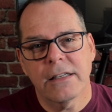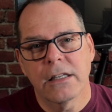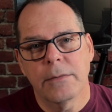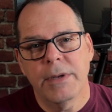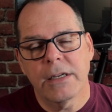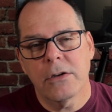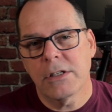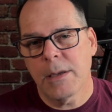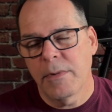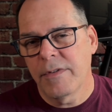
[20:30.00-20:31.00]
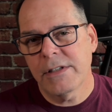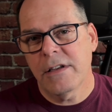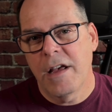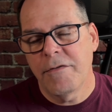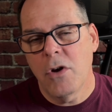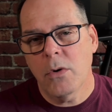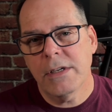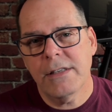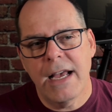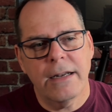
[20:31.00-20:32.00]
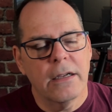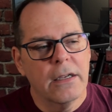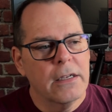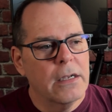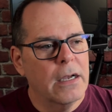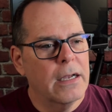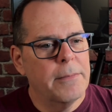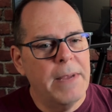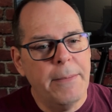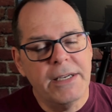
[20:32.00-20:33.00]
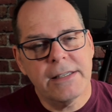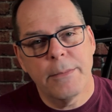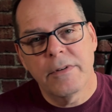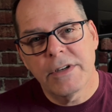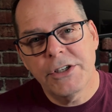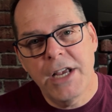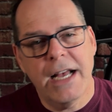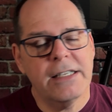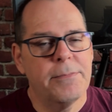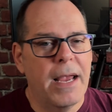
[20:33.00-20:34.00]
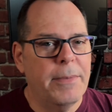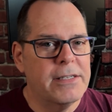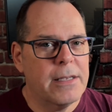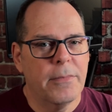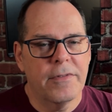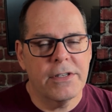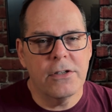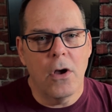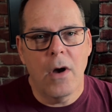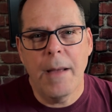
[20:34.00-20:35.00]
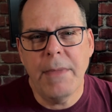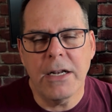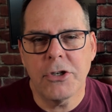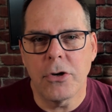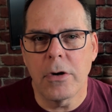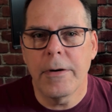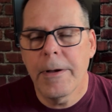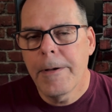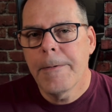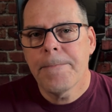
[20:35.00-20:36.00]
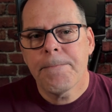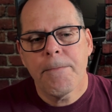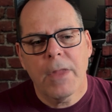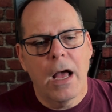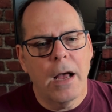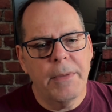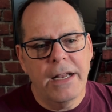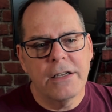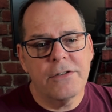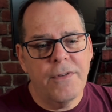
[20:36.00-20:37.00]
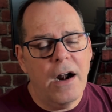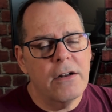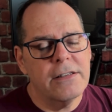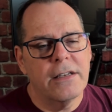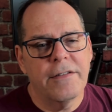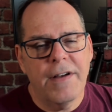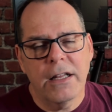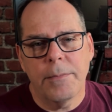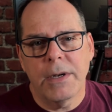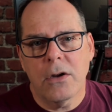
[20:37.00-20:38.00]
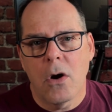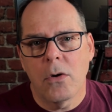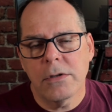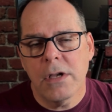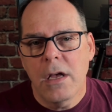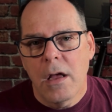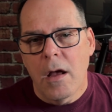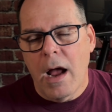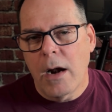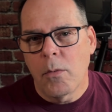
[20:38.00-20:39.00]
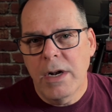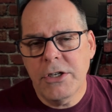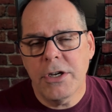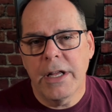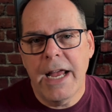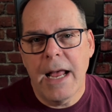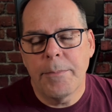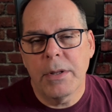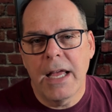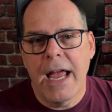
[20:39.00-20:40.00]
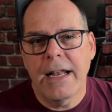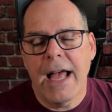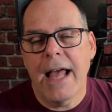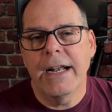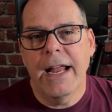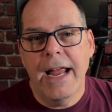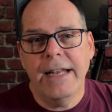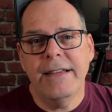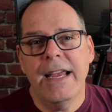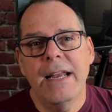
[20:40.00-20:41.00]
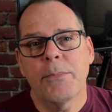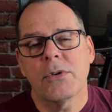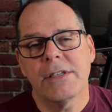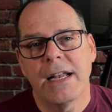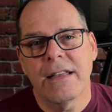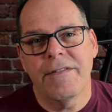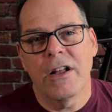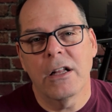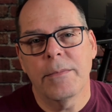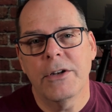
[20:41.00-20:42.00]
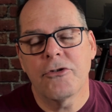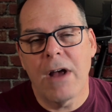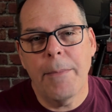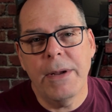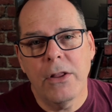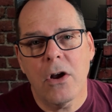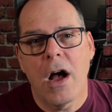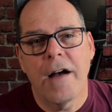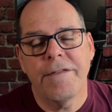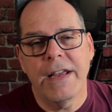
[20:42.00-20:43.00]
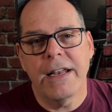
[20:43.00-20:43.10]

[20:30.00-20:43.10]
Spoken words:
a little bit. Could some of us have noticed that? Maybe some of us yes, maybe some of us no. I'm not sure. And as far as the development goes, I originally had planned on an 18% development, dropping the coffee at